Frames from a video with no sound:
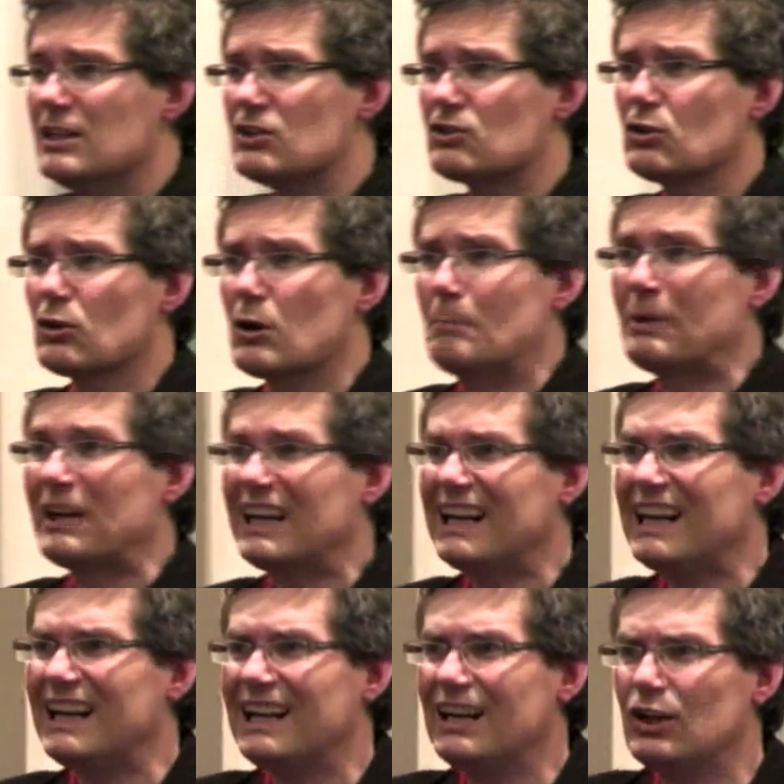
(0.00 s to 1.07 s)
the digits should have
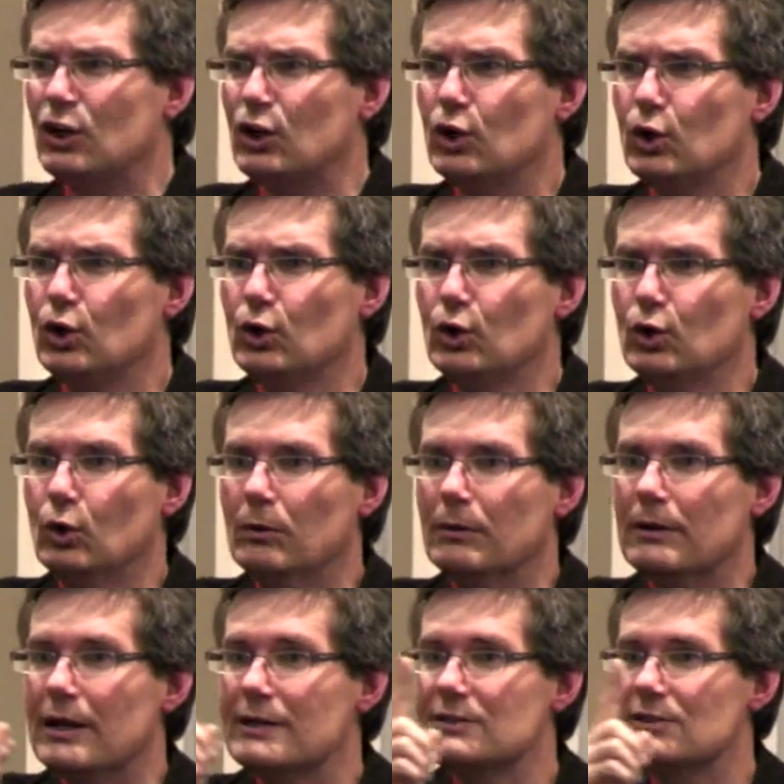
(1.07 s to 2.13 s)

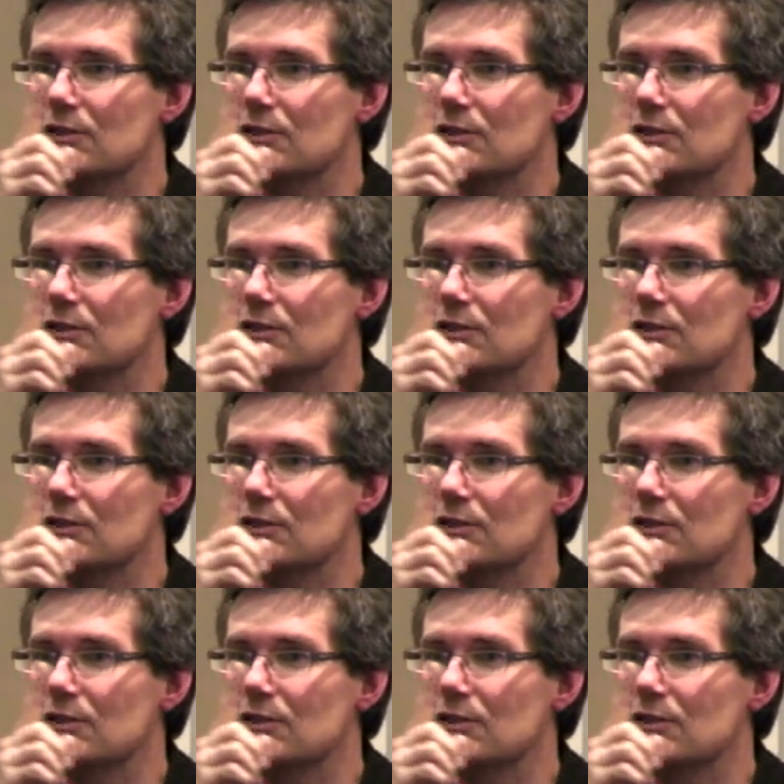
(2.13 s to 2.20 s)
gone